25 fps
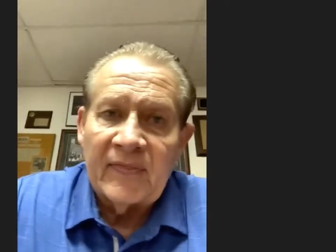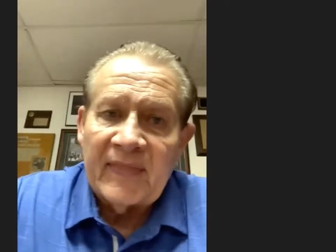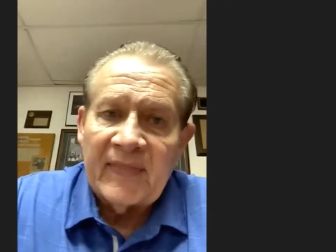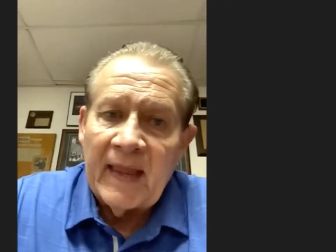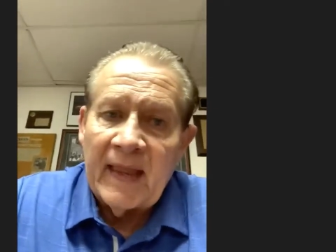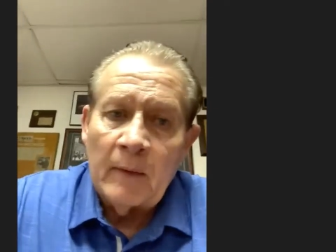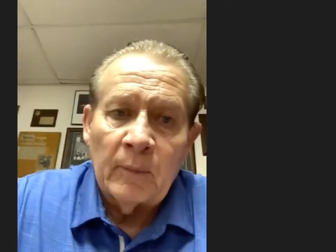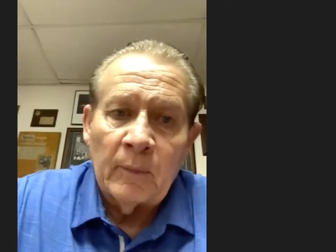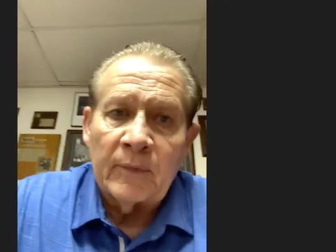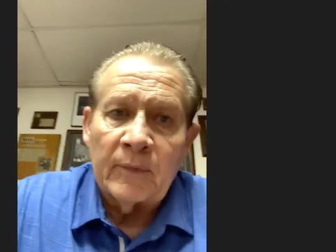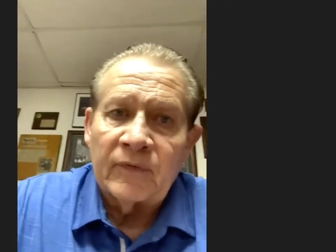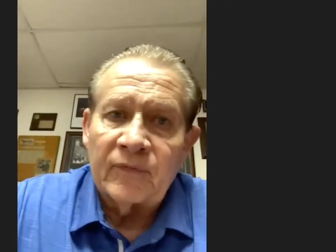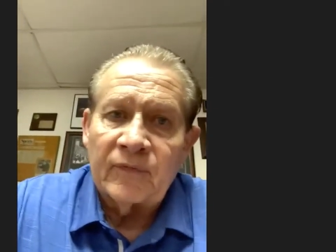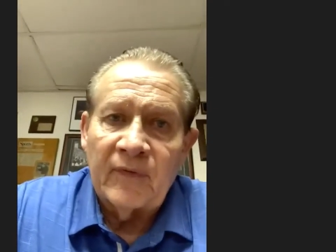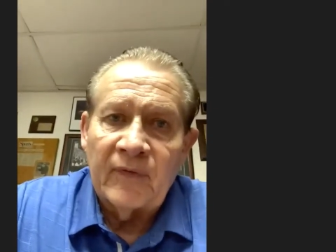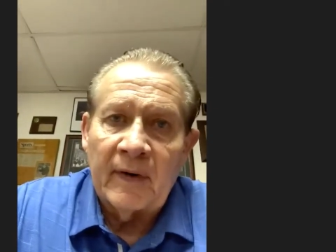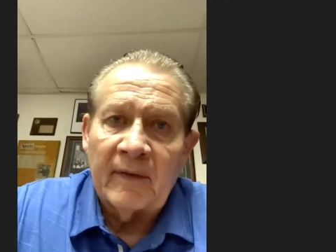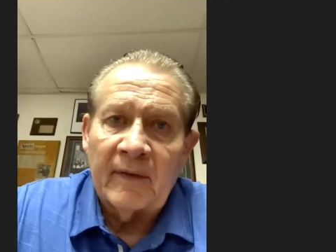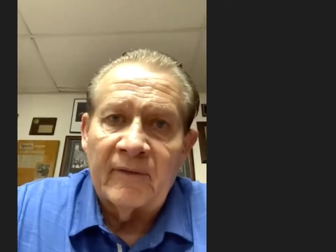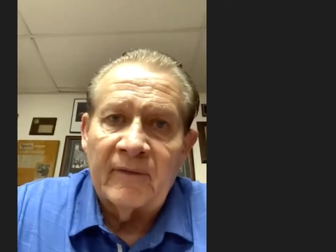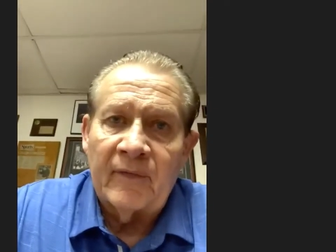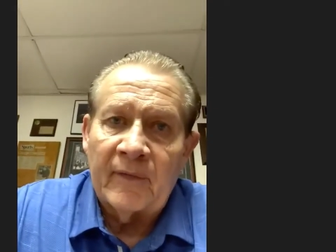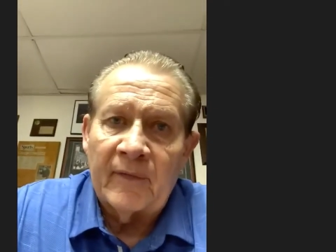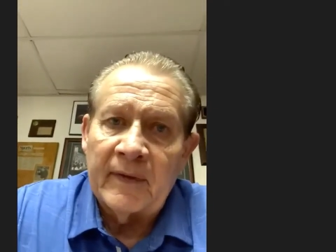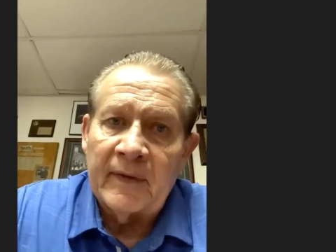that was
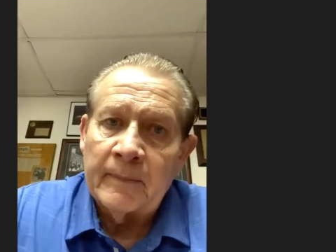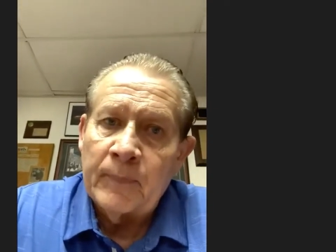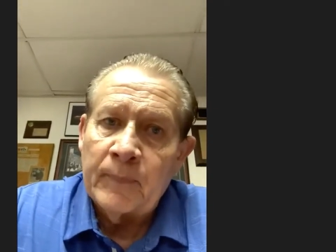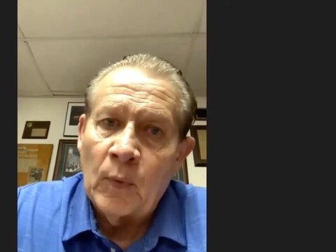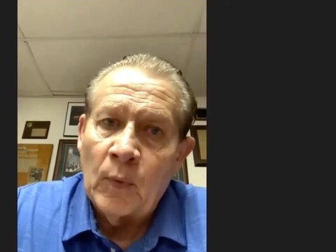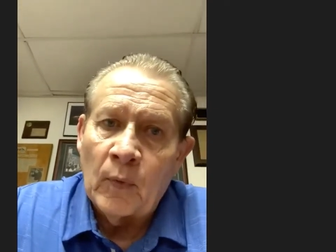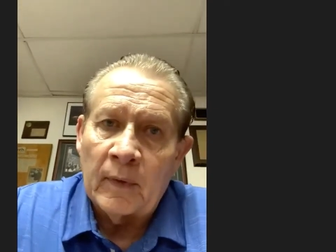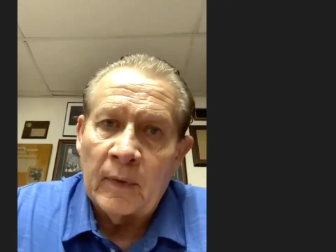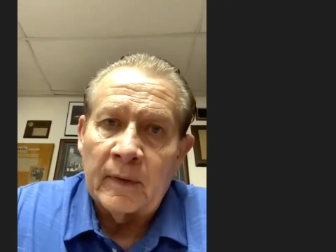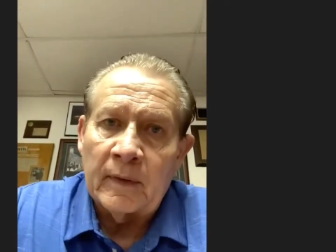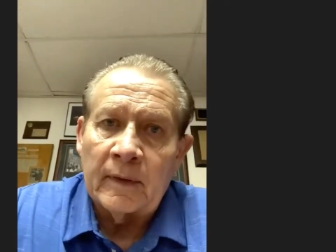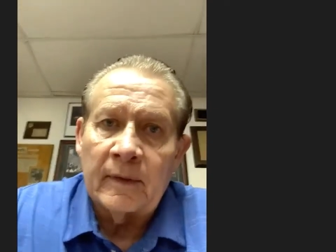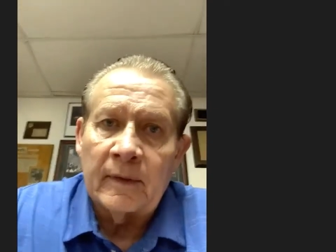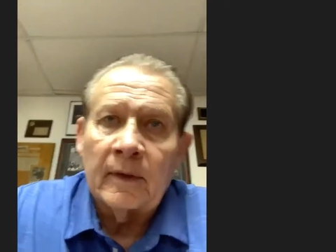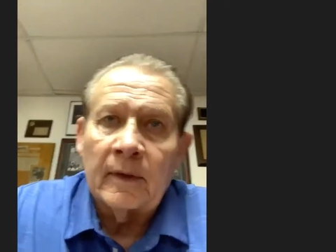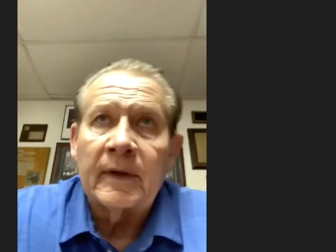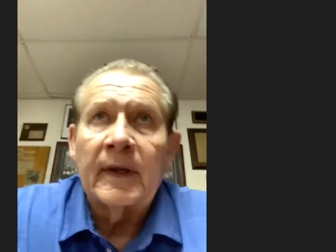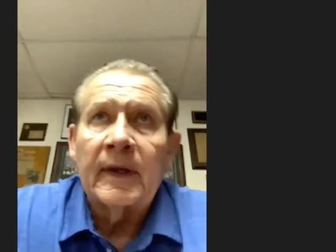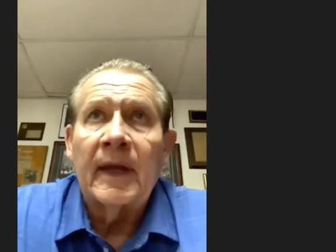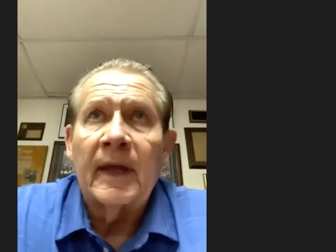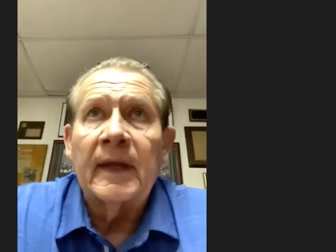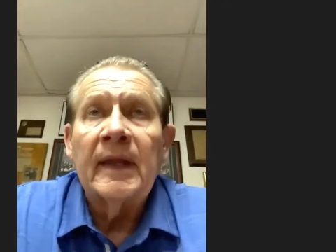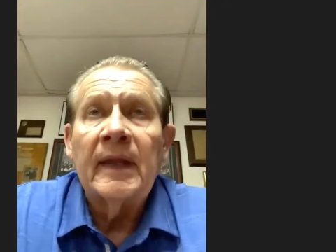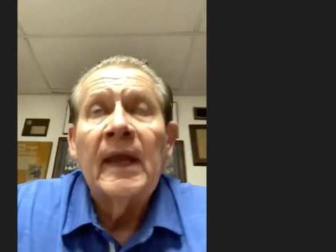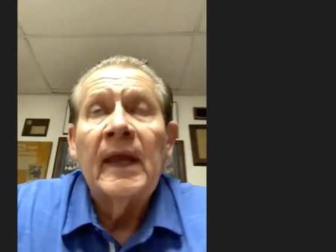very, very important.
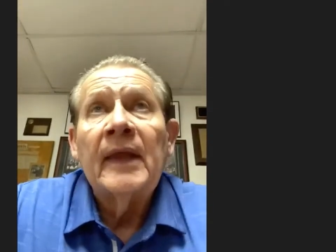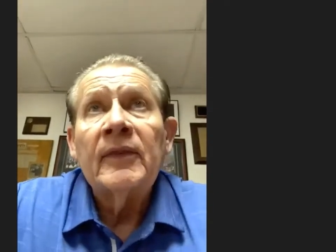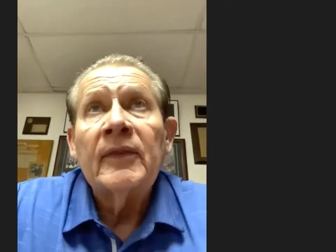Okay.